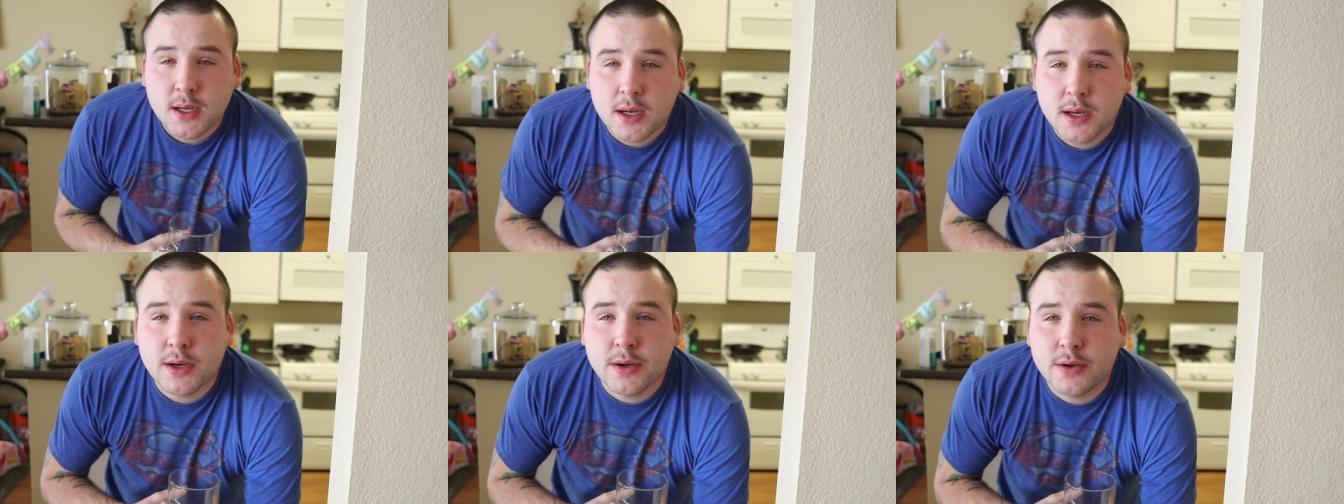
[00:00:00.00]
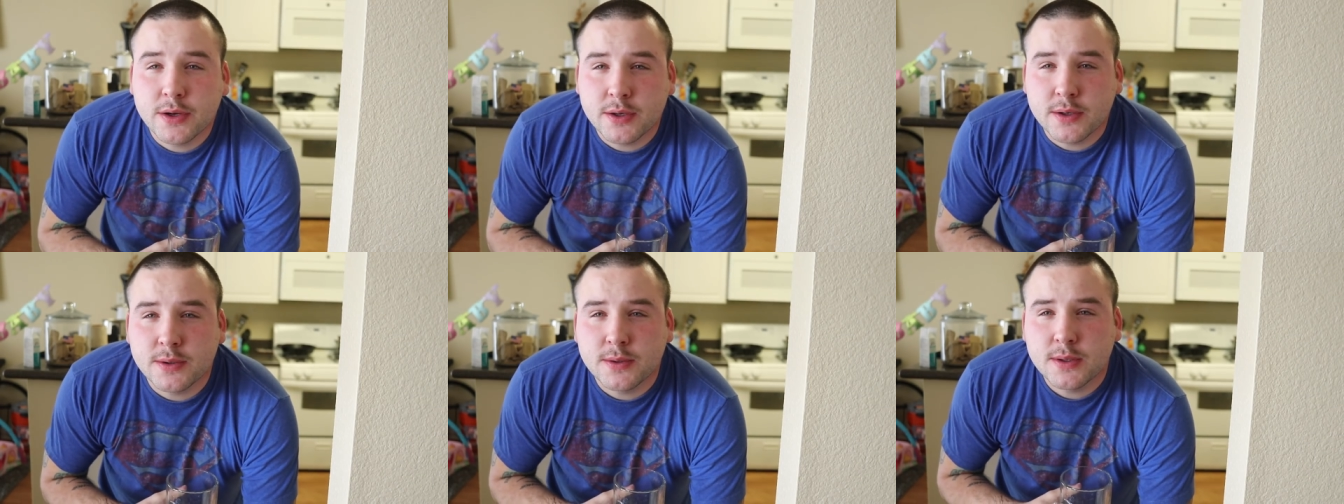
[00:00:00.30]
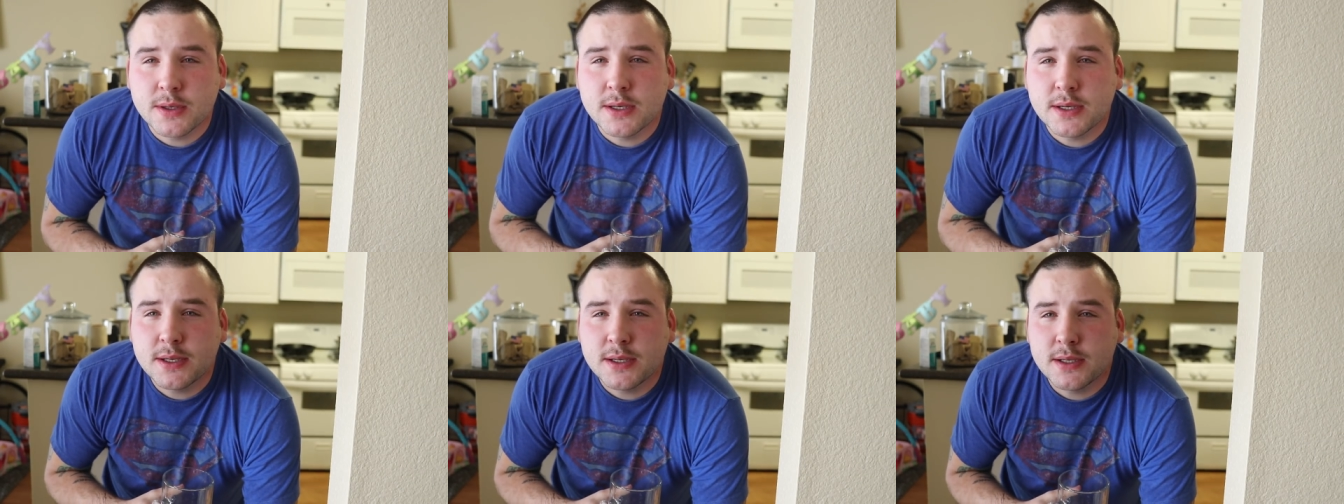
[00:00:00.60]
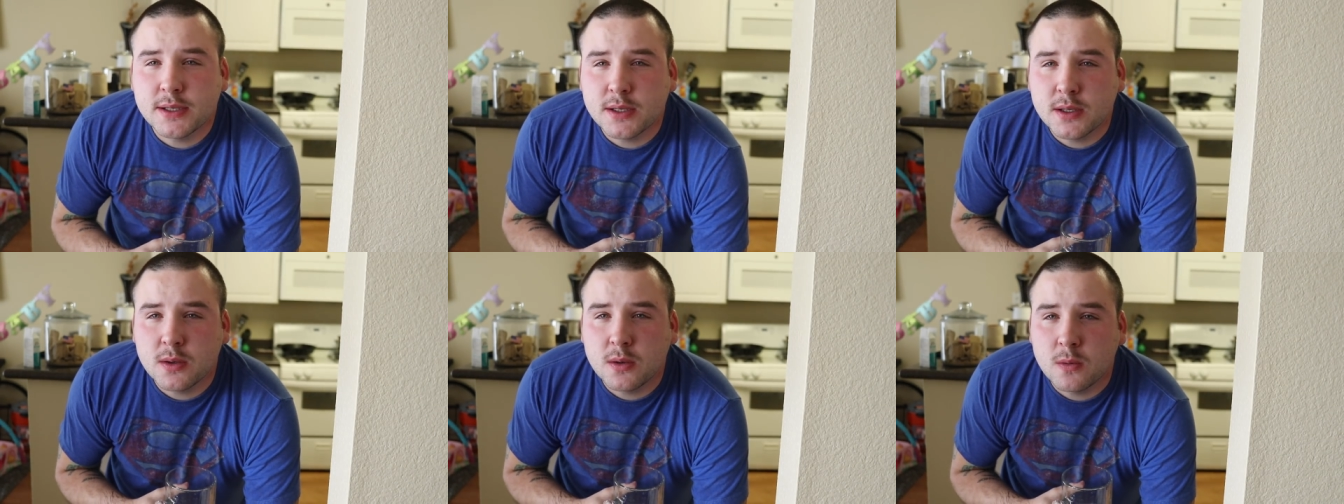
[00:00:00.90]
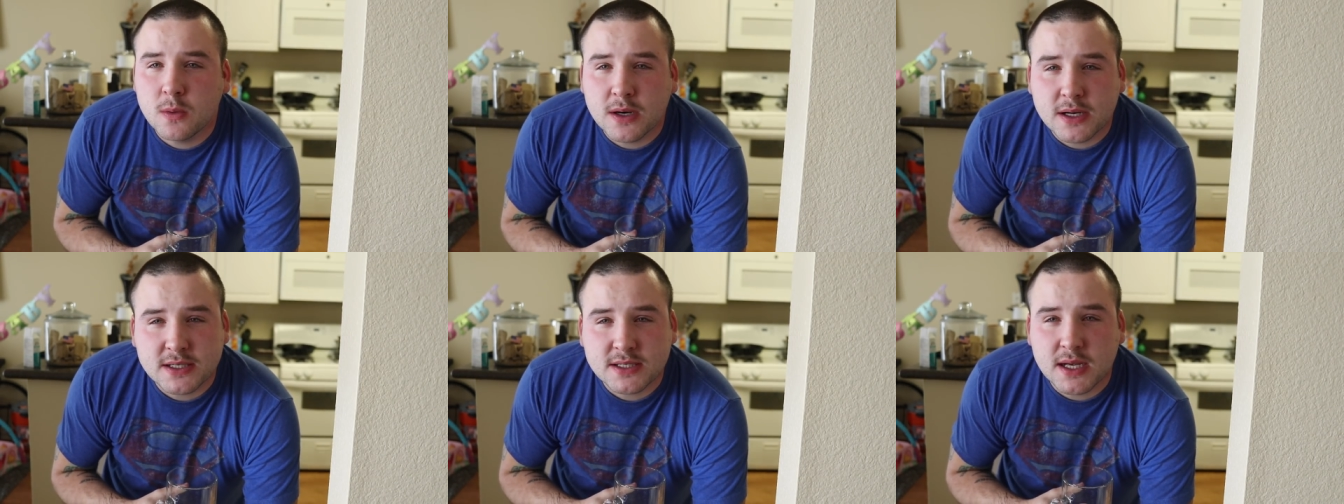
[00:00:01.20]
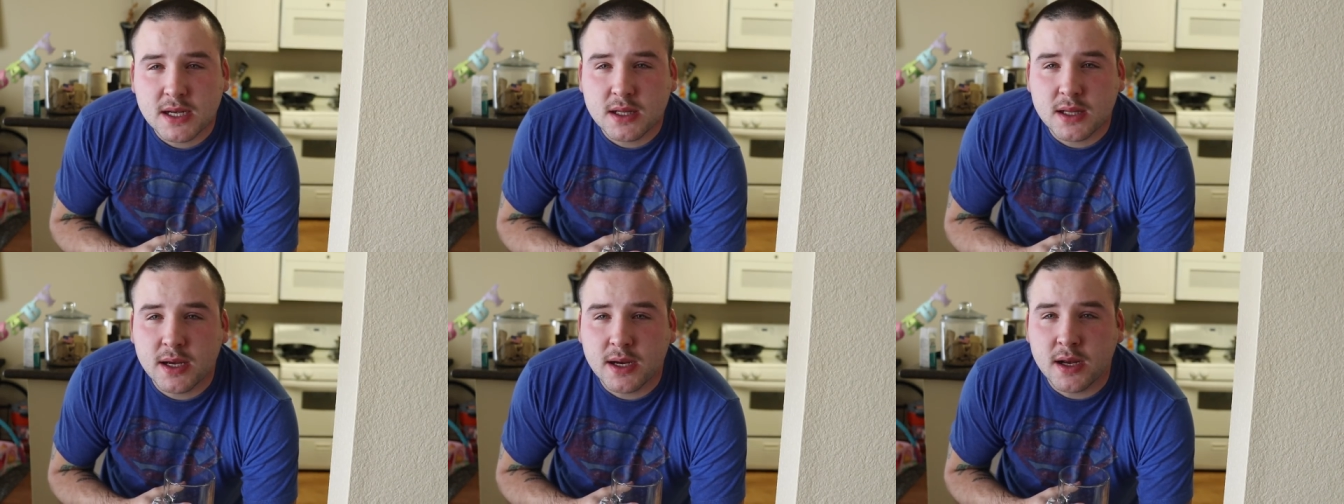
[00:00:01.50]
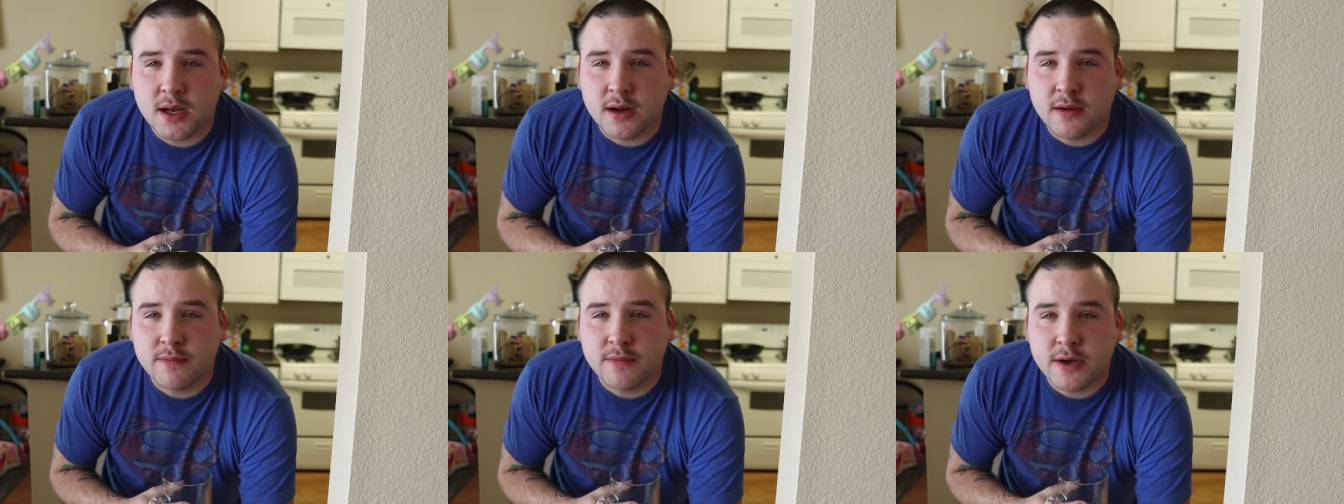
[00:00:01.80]
I don't know what exactly I
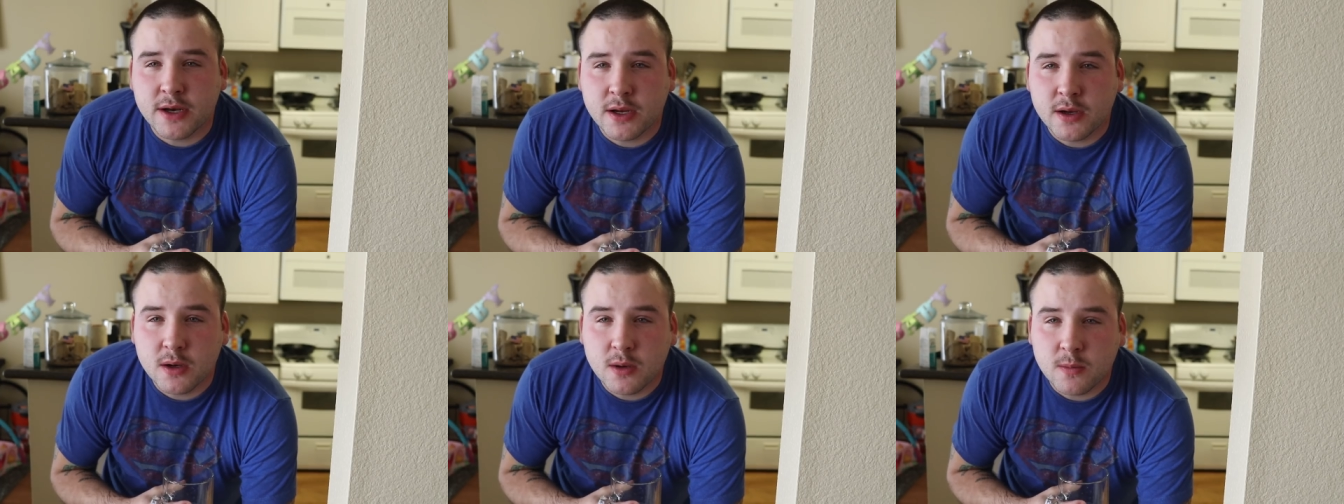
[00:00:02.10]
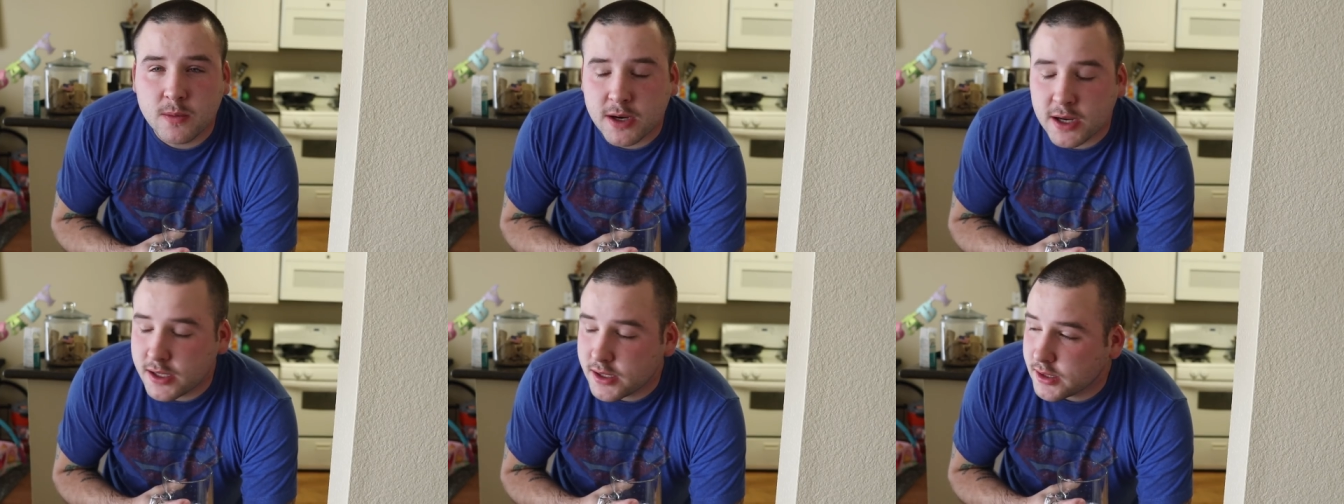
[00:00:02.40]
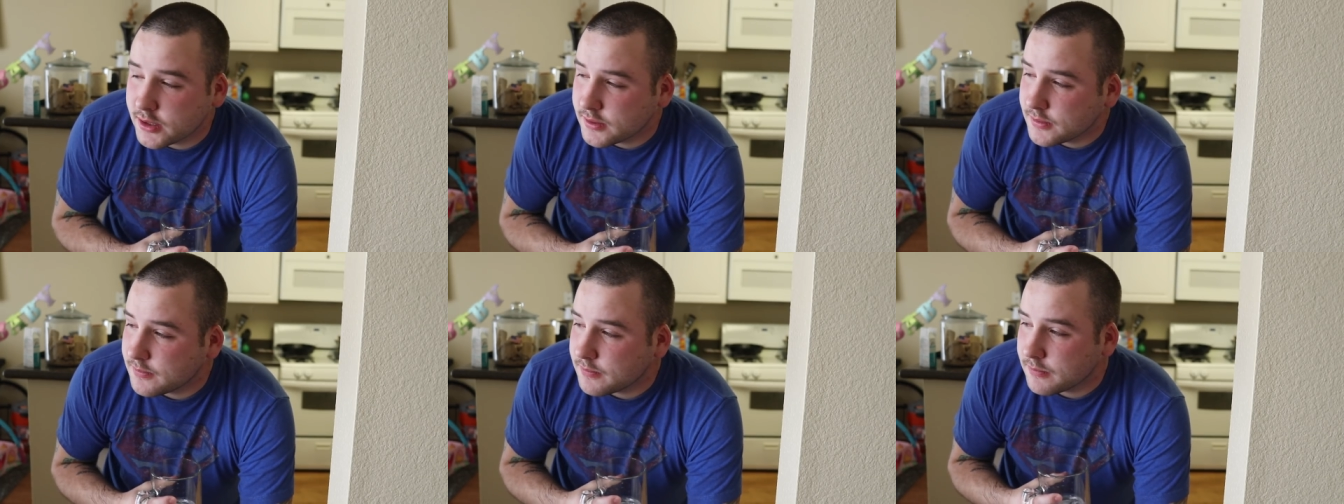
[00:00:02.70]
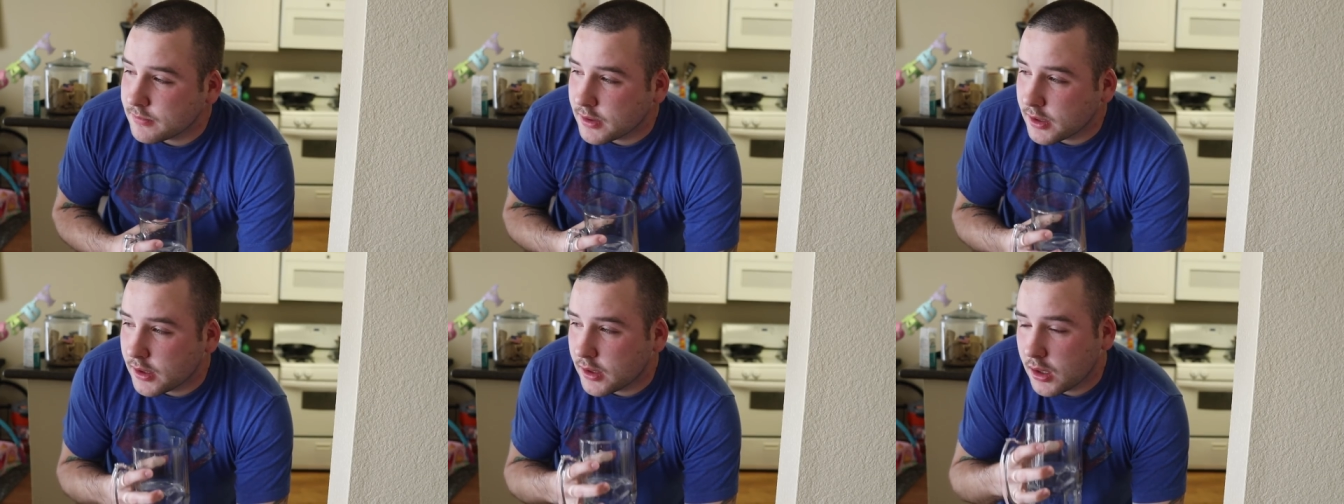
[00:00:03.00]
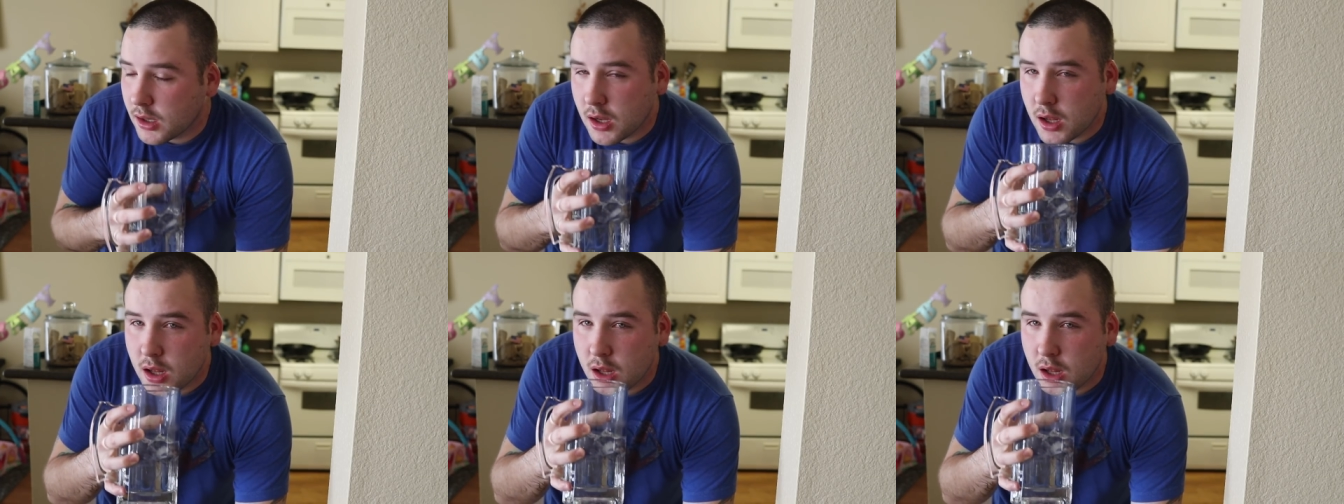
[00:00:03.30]
got on video and what I didn't, but